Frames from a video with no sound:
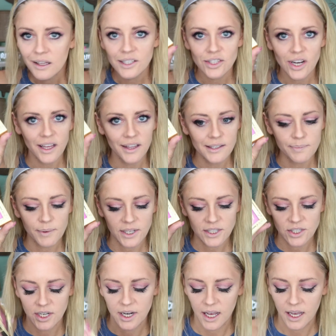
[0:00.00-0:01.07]
Let's try this
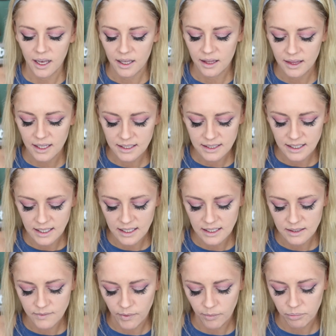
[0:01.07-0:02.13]
blush today. This
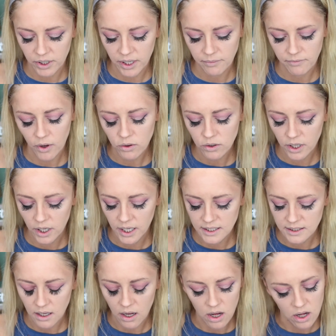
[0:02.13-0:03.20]
is from Pretty Vulgar.
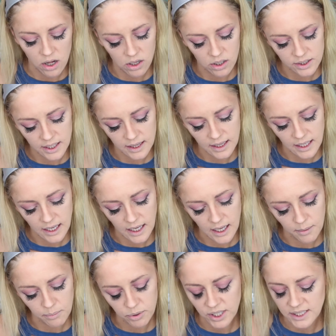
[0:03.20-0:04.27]
It's called
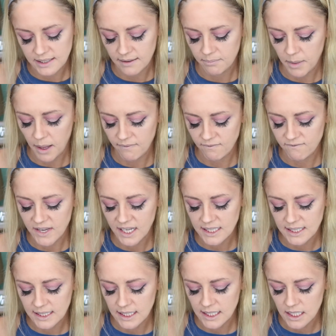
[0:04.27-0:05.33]
the Prism
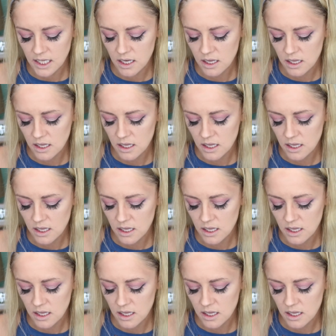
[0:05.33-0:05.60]
Vixen.